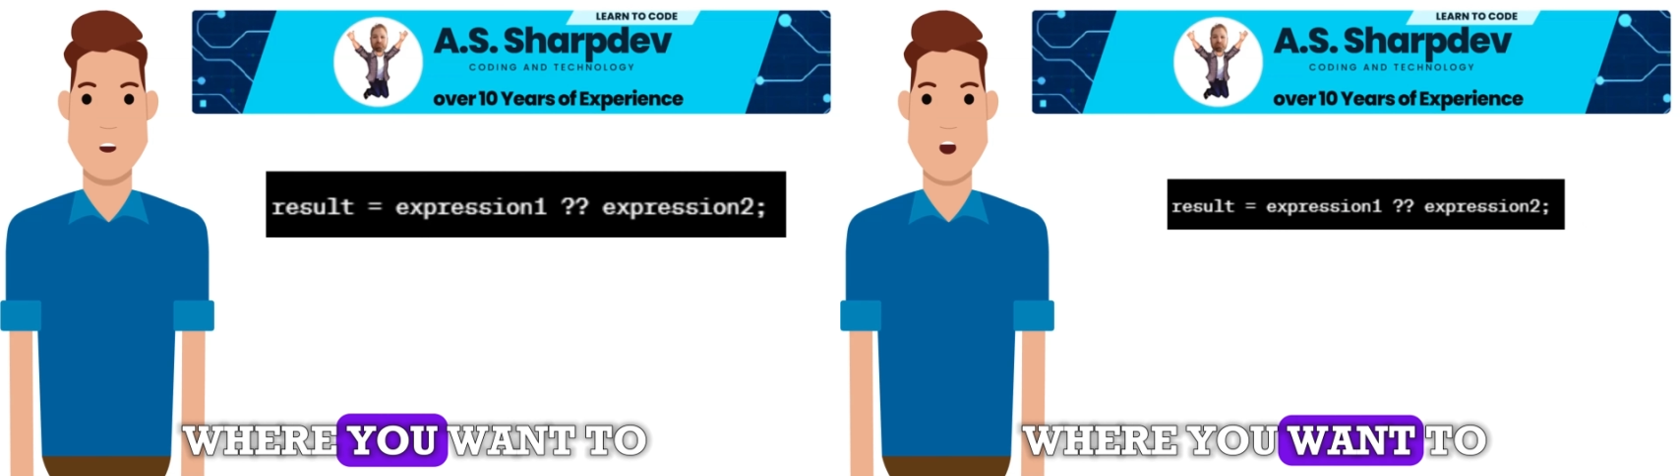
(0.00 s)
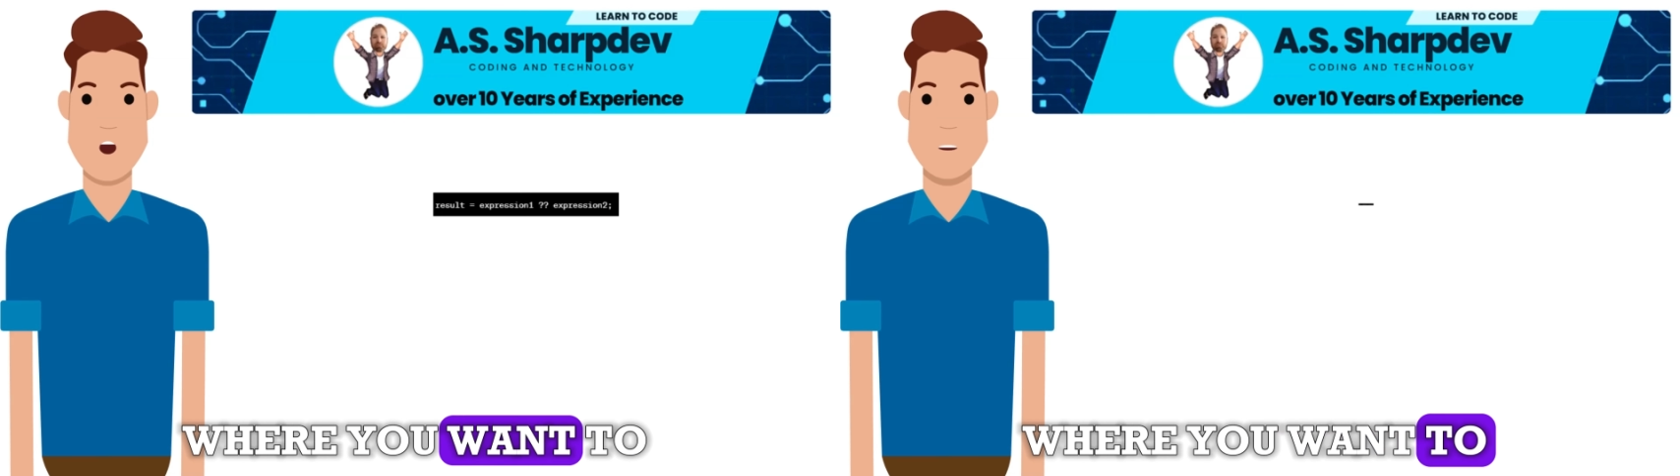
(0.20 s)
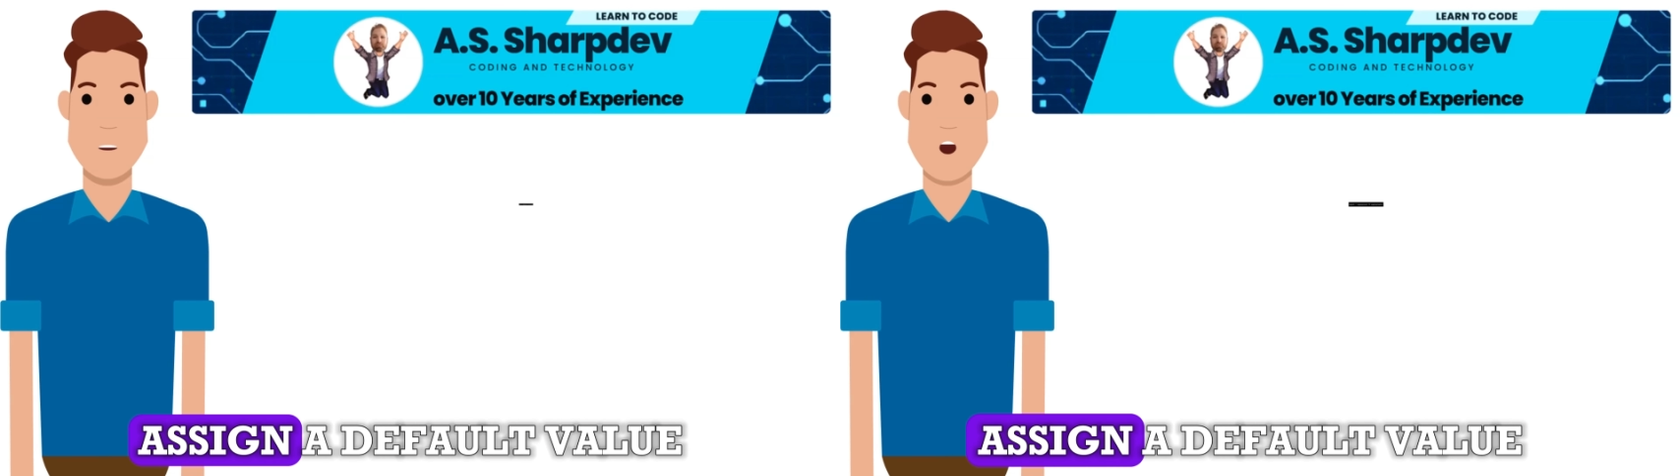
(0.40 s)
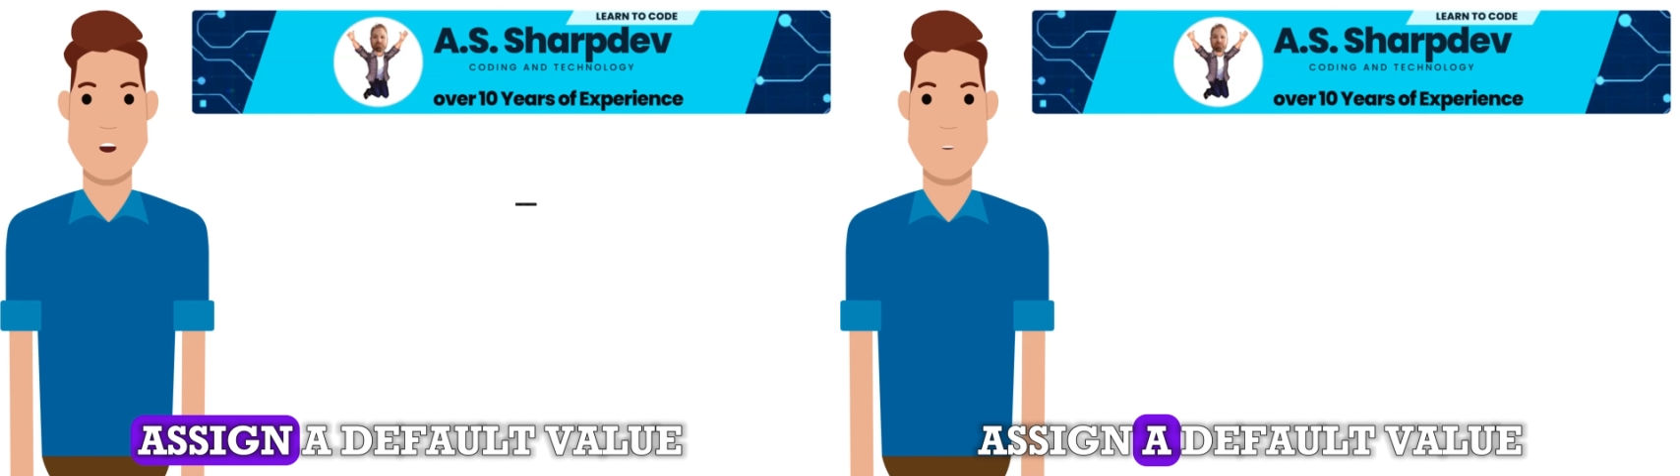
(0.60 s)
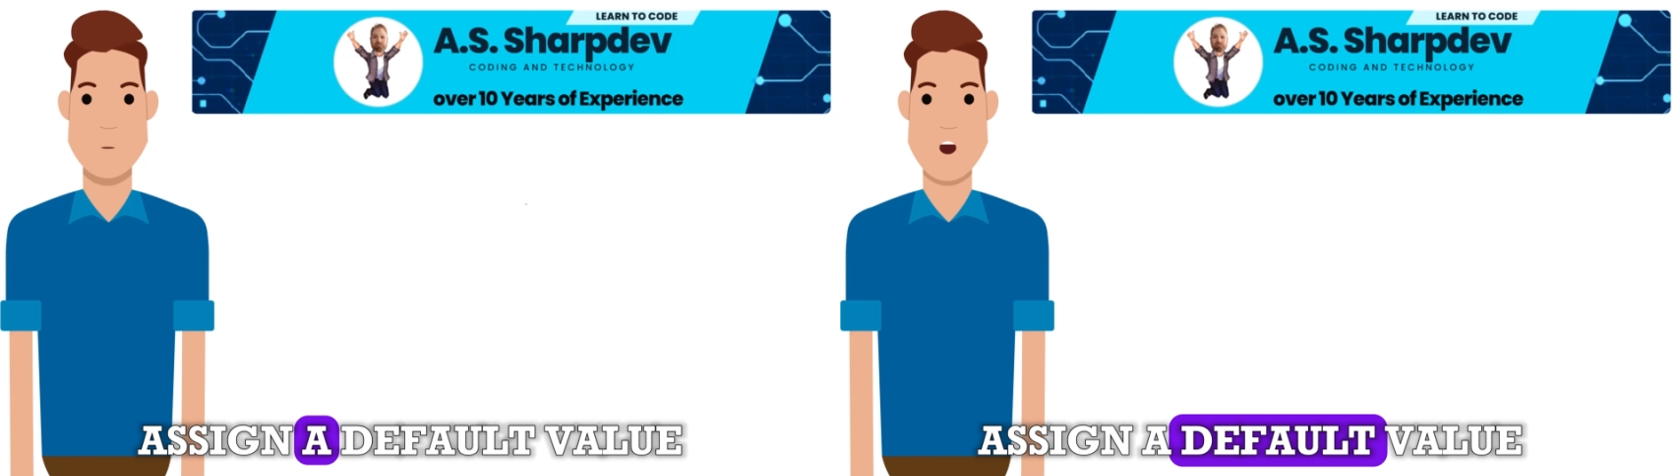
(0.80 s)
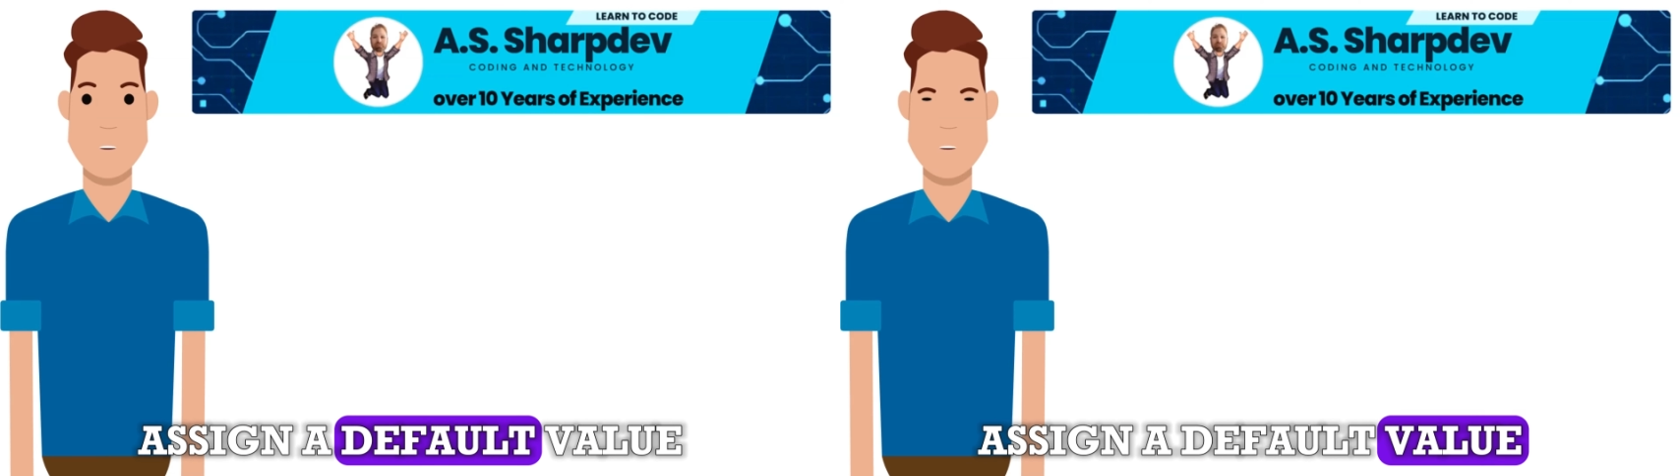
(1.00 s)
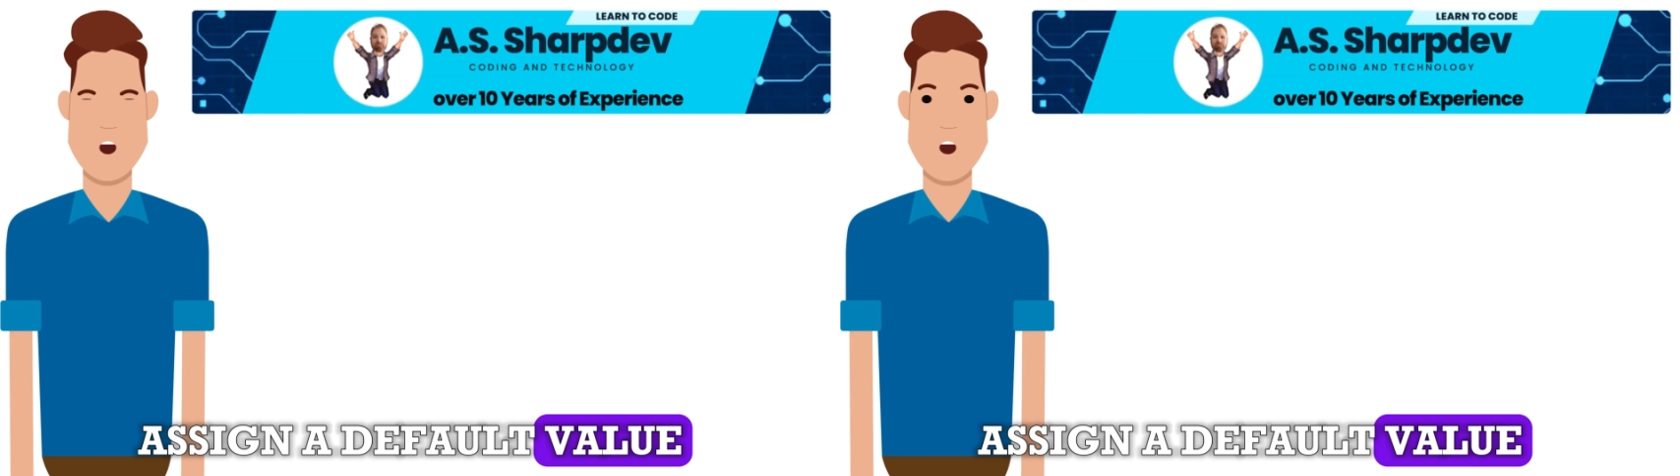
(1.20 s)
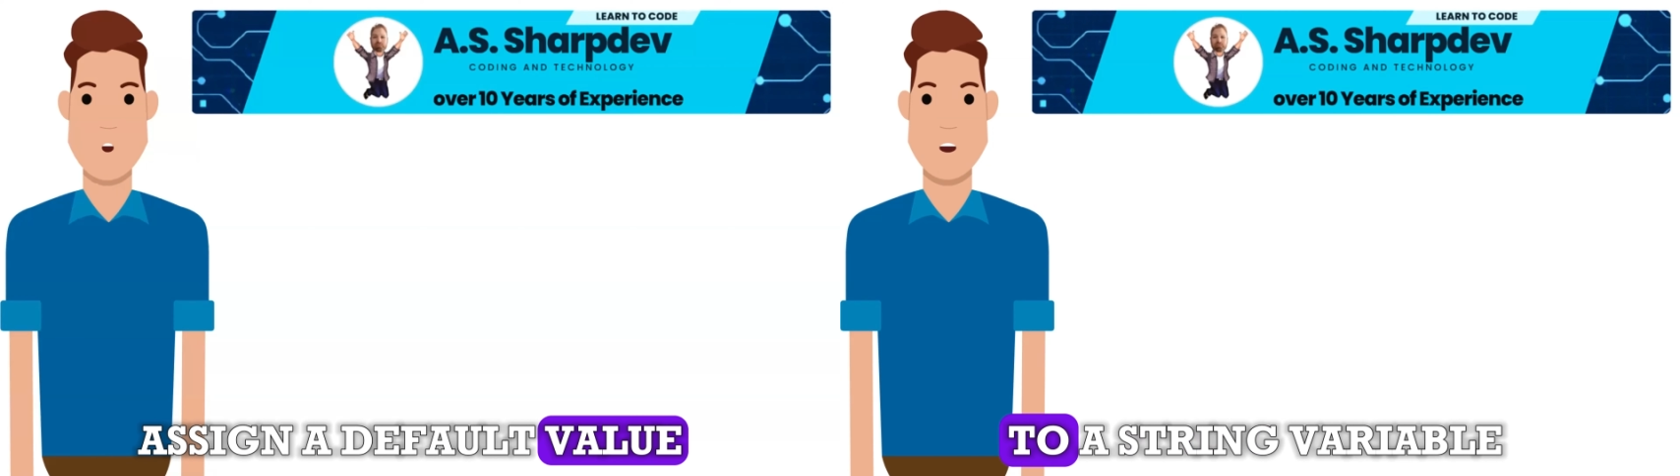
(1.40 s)
want to assign a default
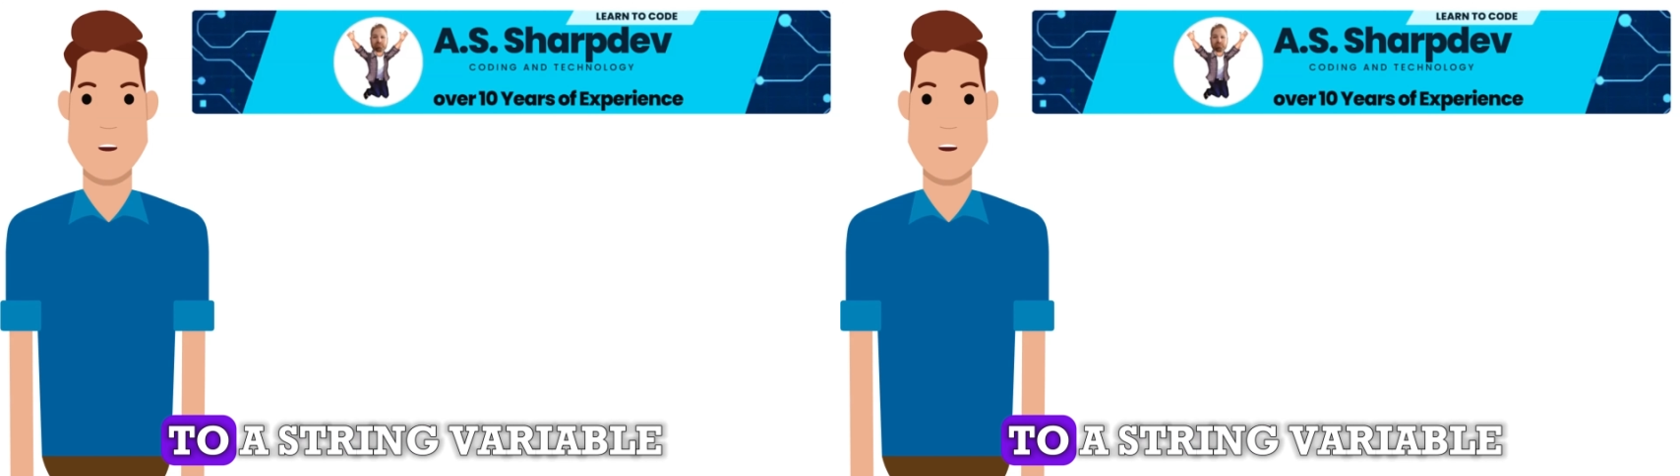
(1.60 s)
value to a